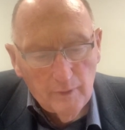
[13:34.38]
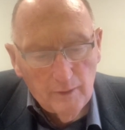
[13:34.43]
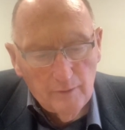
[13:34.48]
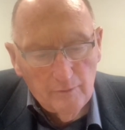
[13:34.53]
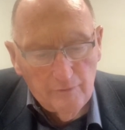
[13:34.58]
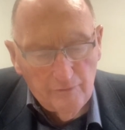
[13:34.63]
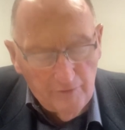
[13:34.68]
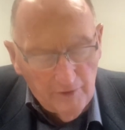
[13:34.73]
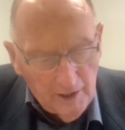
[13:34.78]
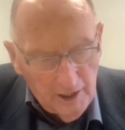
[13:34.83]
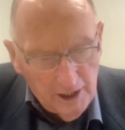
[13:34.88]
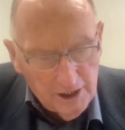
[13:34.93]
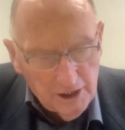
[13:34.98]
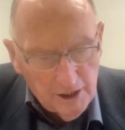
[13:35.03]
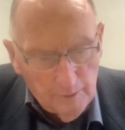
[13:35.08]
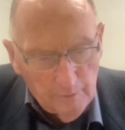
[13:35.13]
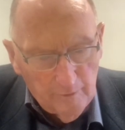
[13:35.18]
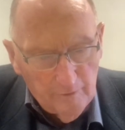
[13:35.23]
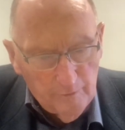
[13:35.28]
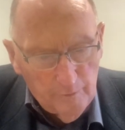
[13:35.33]

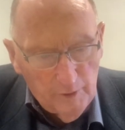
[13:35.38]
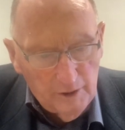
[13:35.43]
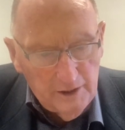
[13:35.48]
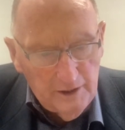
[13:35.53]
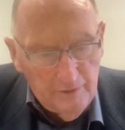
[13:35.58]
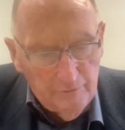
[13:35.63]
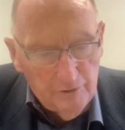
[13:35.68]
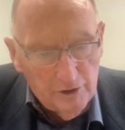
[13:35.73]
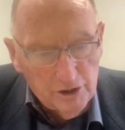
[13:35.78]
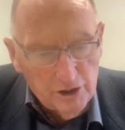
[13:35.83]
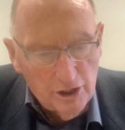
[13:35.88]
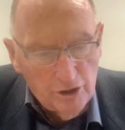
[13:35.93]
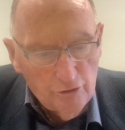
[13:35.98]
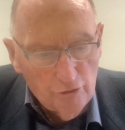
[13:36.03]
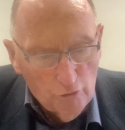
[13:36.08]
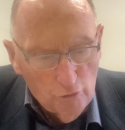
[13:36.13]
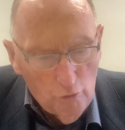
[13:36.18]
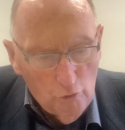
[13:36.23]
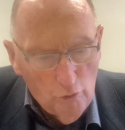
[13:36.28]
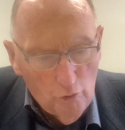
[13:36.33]
fellowship of believers in
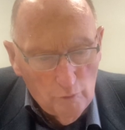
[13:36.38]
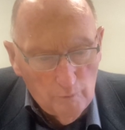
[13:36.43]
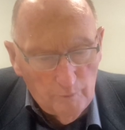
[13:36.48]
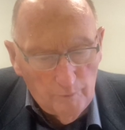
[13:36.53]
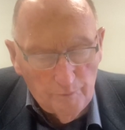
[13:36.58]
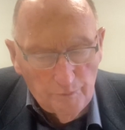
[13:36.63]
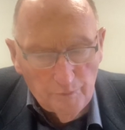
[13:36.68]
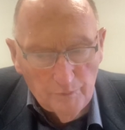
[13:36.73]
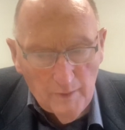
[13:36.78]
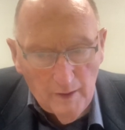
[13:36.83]
Rome,